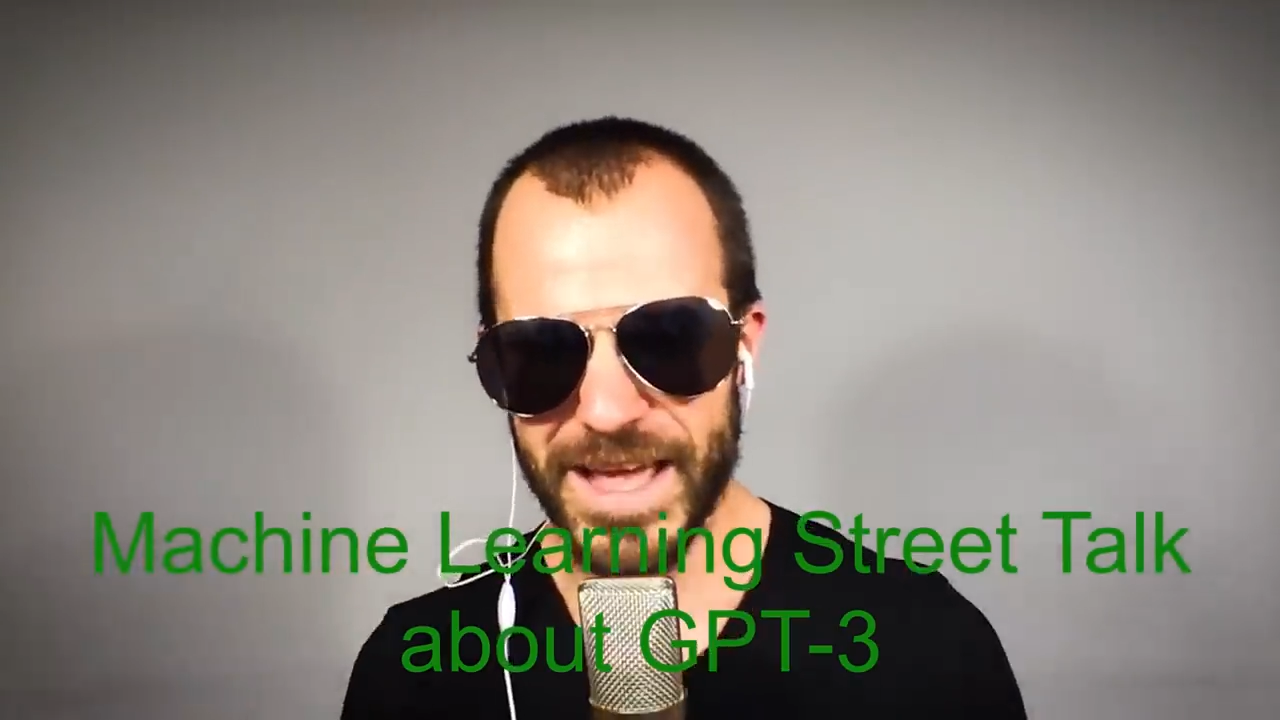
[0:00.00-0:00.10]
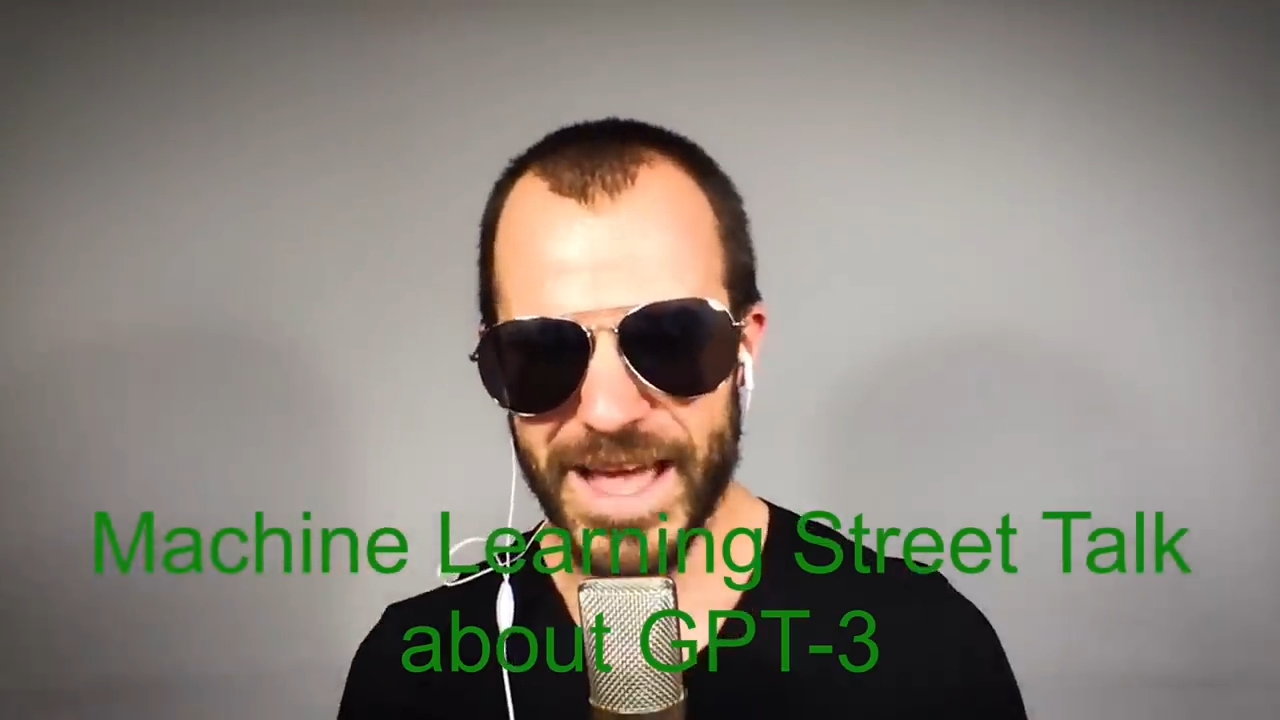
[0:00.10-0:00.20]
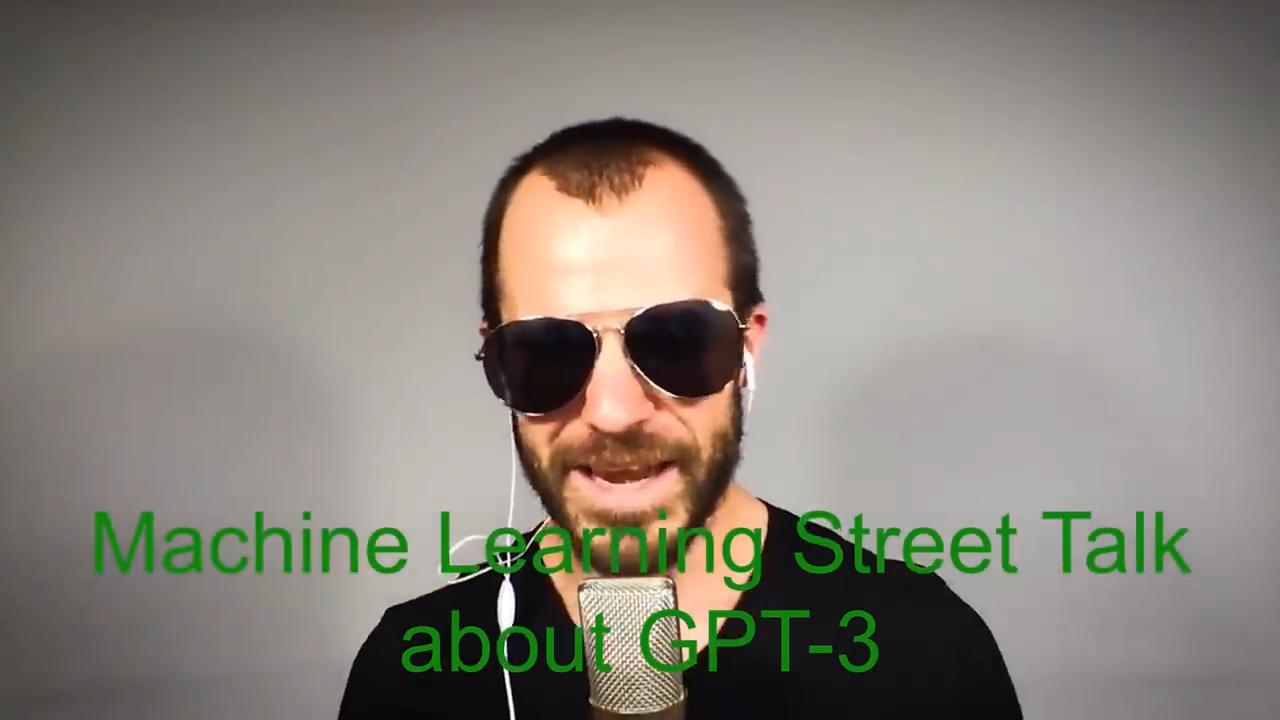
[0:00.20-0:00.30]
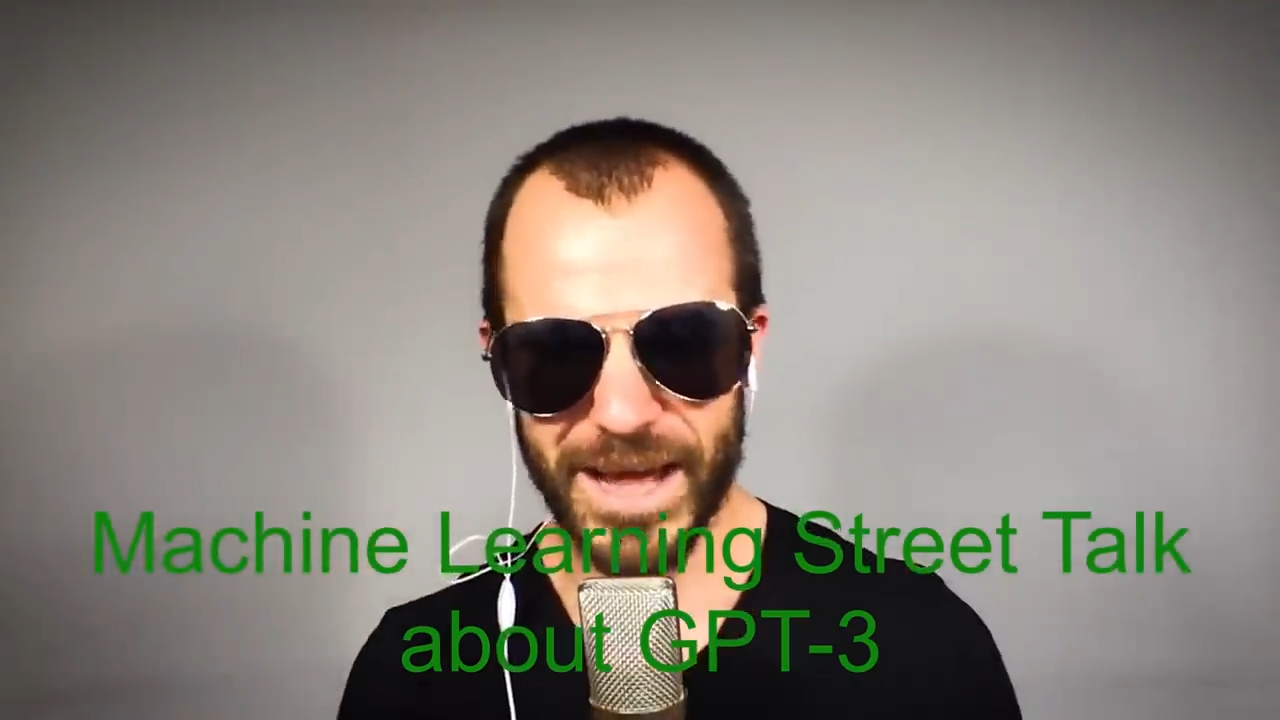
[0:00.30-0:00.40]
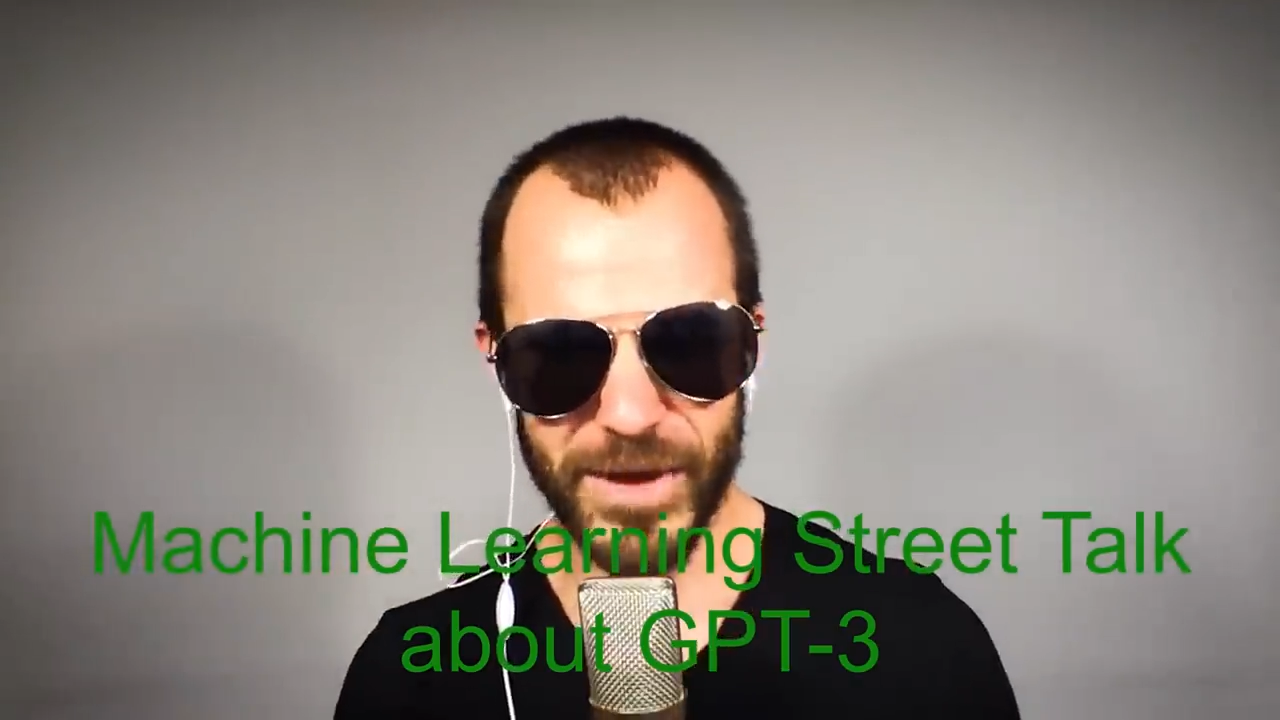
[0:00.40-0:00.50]
And
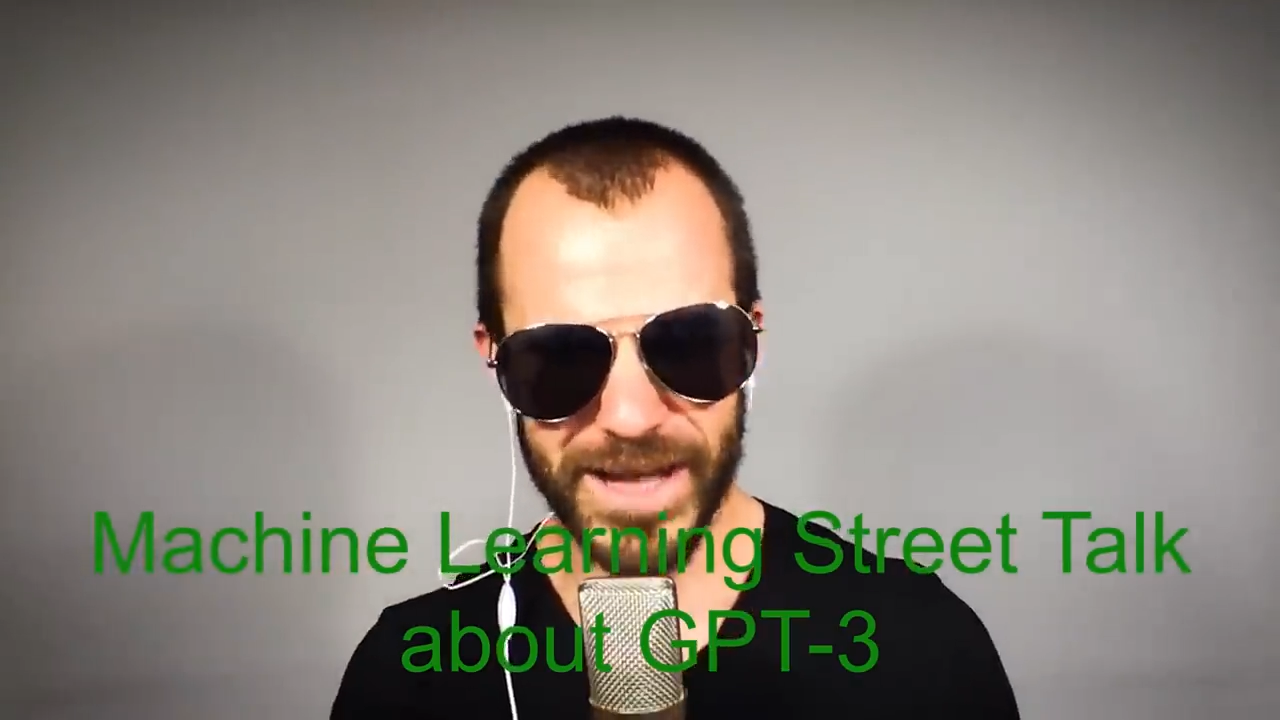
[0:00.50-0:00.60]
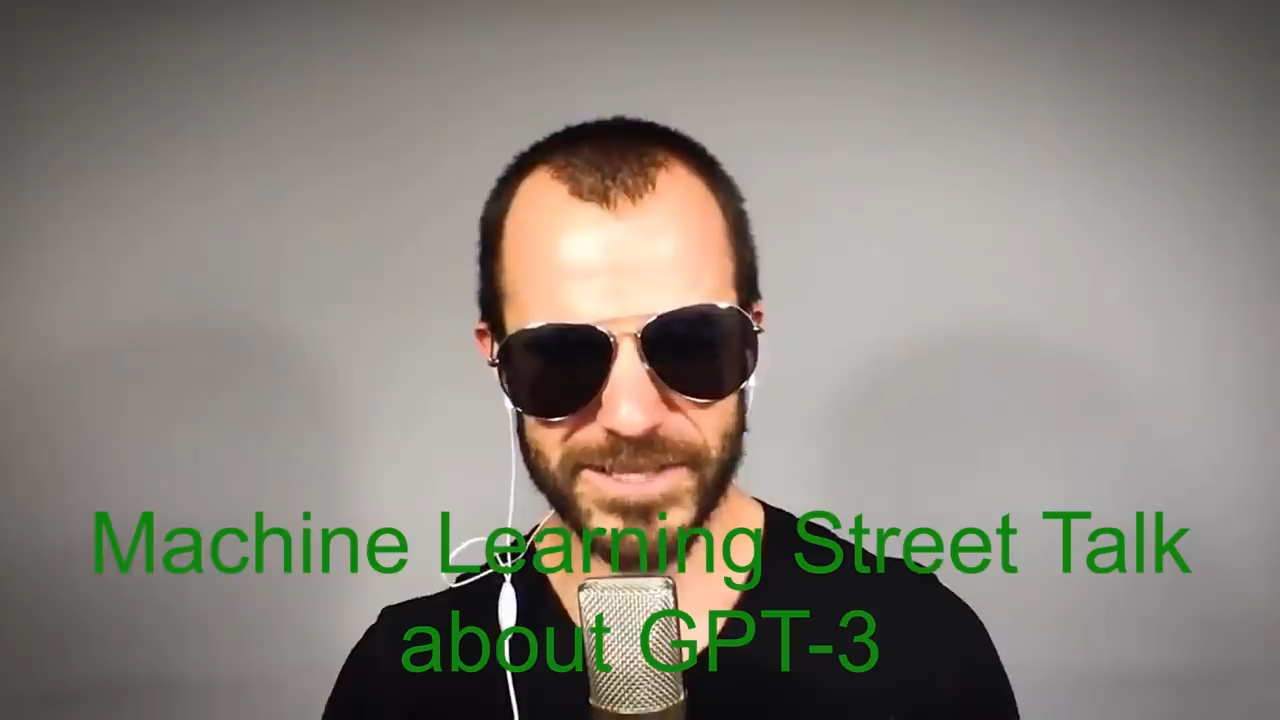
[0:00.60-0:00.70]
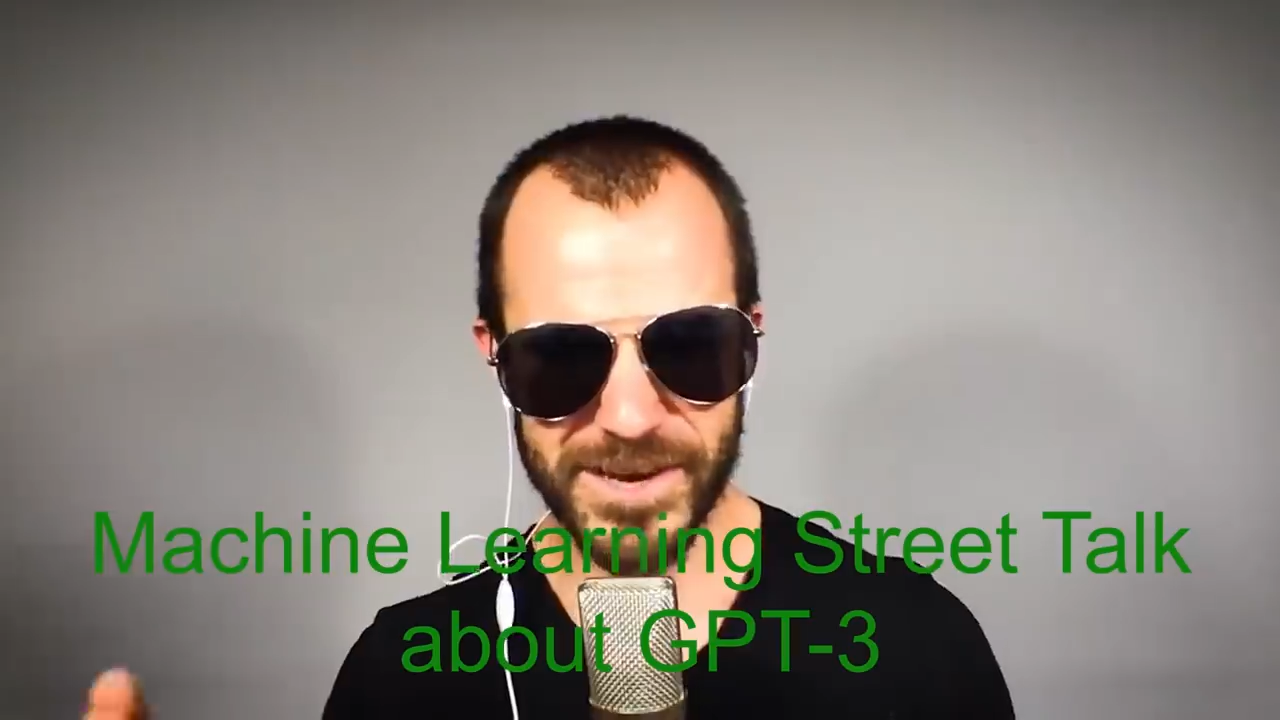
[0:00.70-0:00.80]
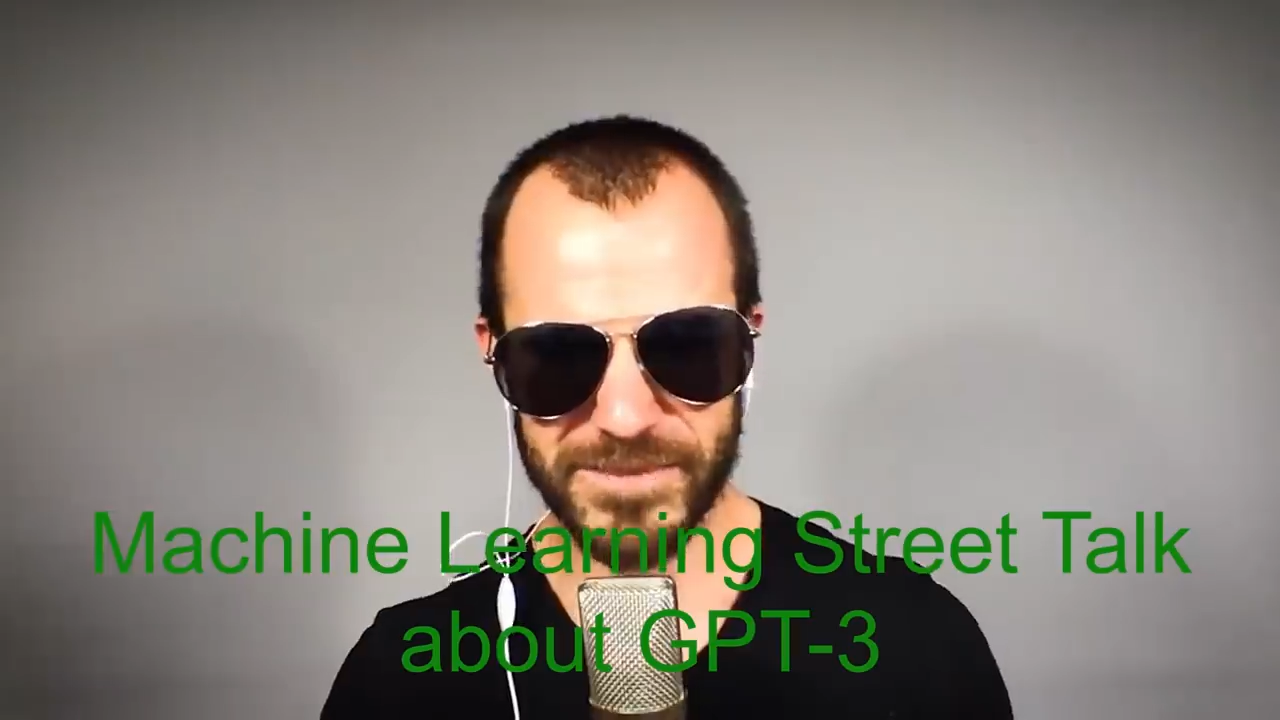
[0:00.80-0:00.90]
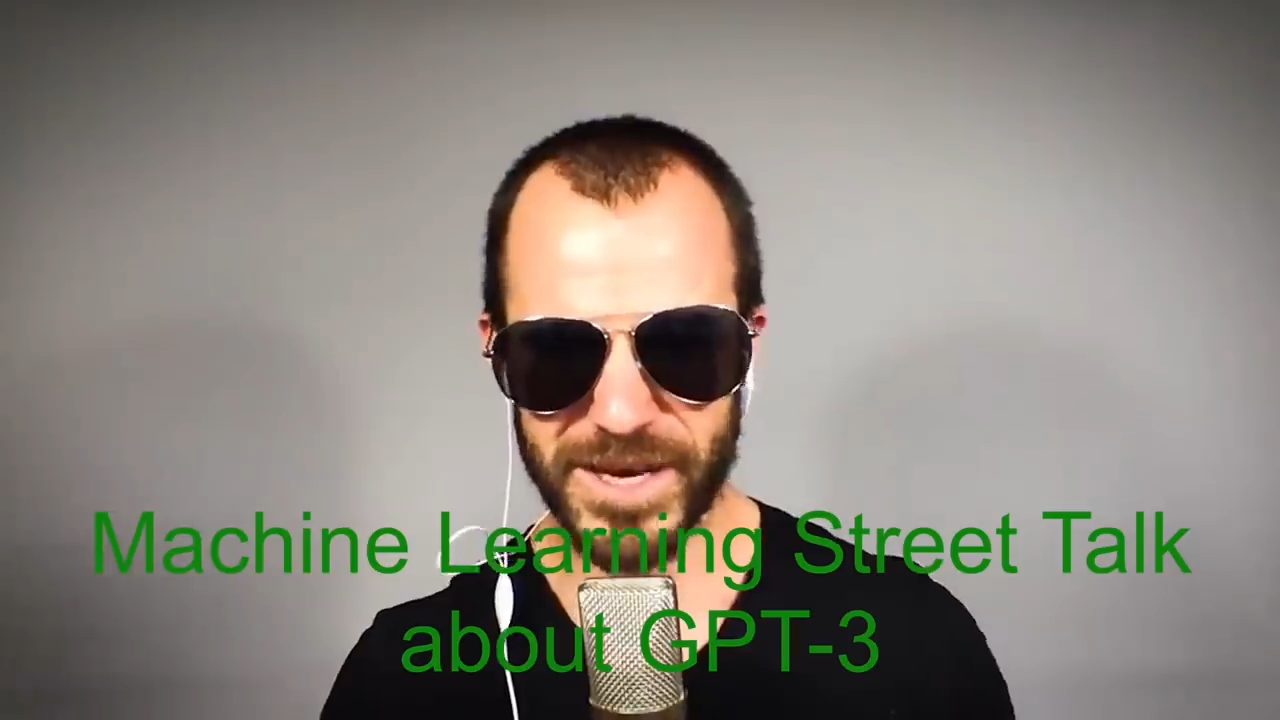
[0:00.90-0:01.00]
now I train my